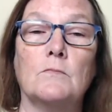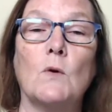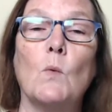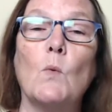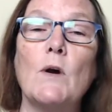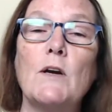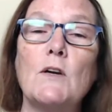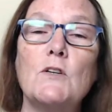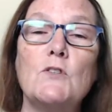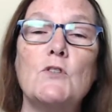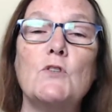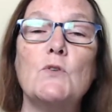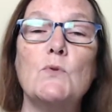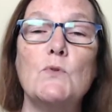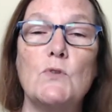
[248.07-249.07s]
What could
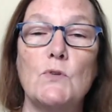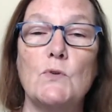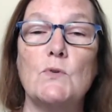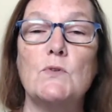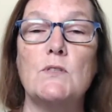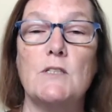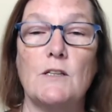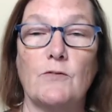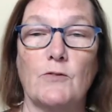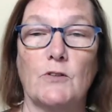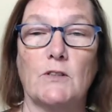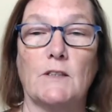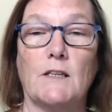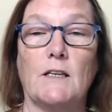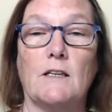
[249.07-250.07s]
you do
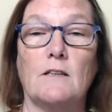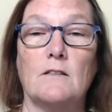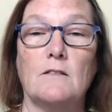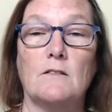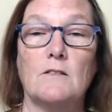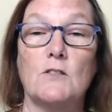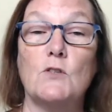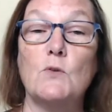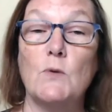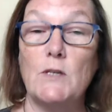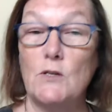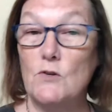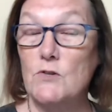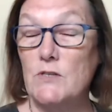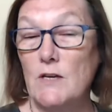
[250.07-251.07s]
differently to treat
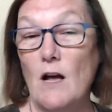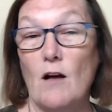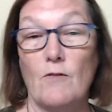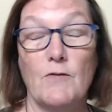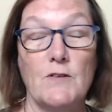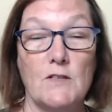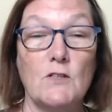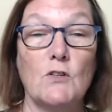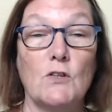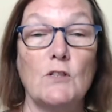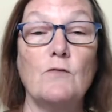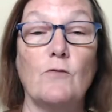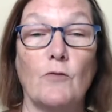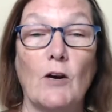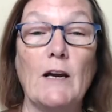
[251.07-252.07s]
yourself as a
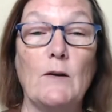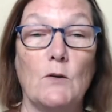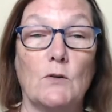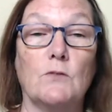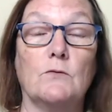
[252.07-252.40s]
good friend?